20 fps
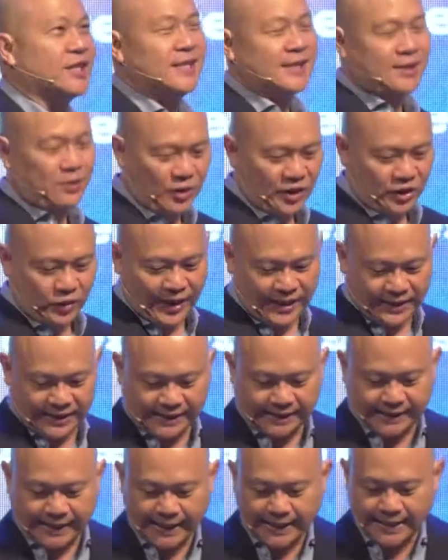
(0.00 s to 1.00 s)
you need to
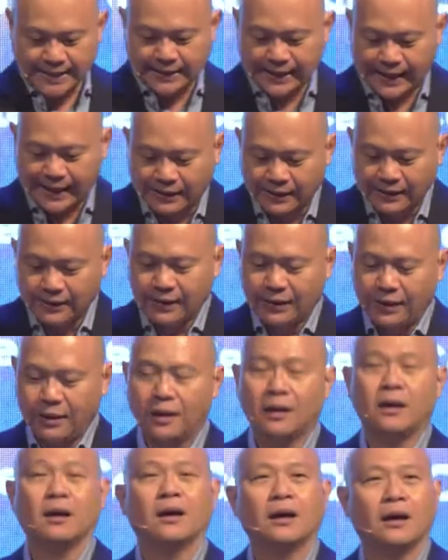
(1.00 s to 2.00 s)
understand that
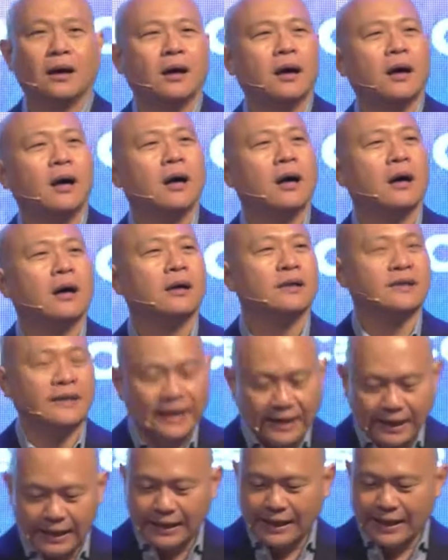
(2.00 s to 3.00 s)

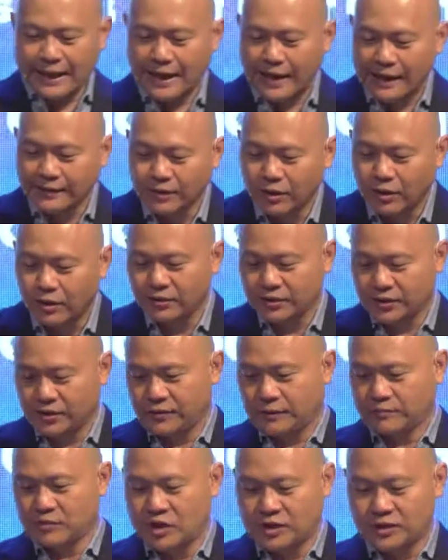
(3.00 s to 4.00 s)
they are under orders
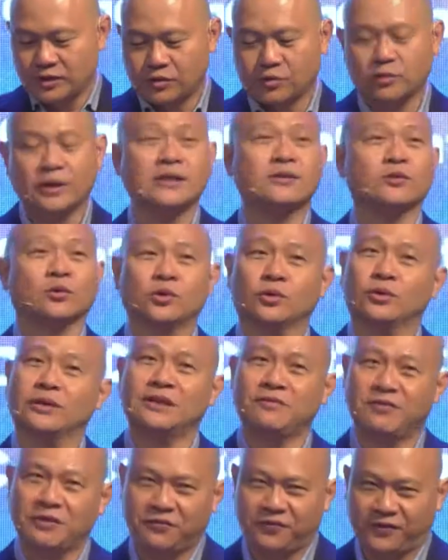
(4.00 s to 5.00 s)
from Jesus Christ to go
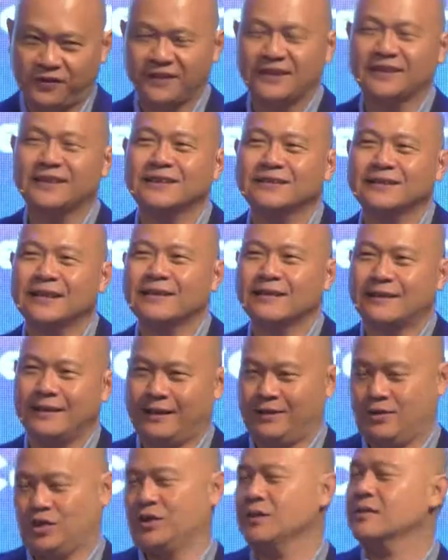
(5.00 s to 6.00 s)
even further than
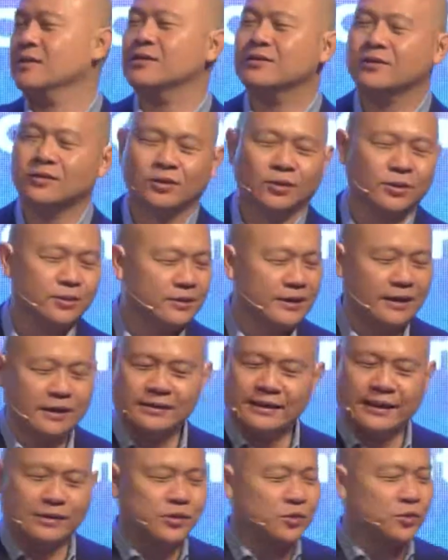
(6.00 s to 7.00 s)
that. Jesus
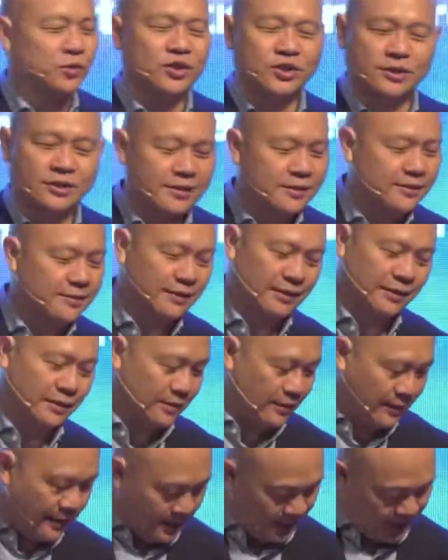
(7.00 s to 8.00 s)
tells Christians
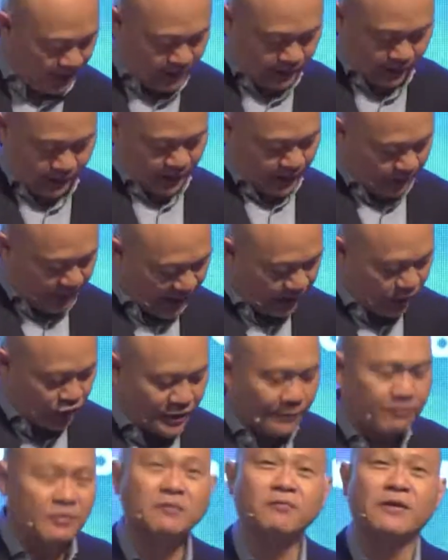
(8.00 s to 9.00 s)
in Matthew
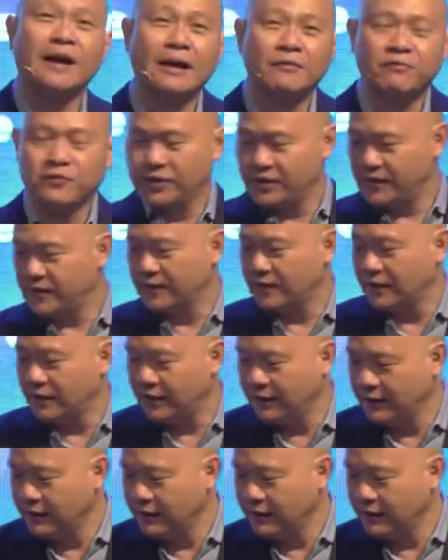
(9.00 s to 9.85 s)
chapter 5, verse 13, he